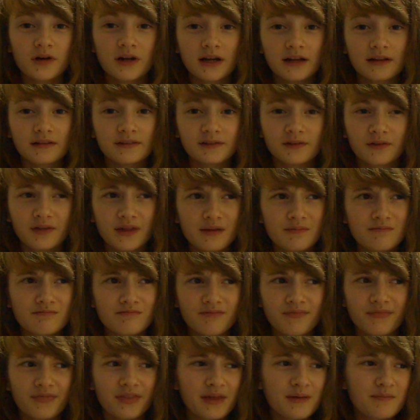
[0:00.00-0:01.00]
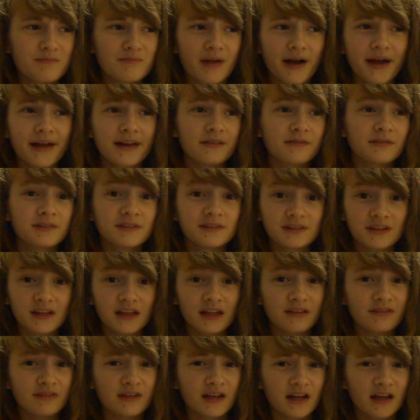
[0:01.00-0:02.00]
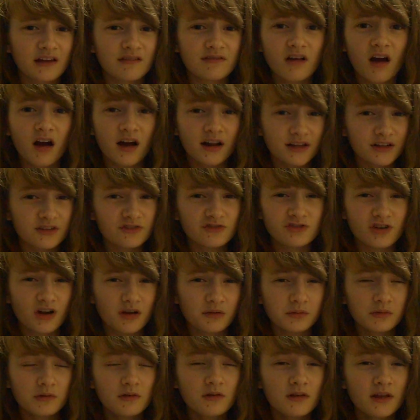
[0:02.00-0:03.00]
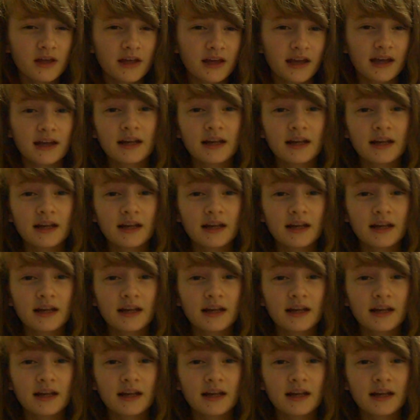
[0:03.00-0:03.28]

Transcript: and so they might have seen that I've gotten in trouble,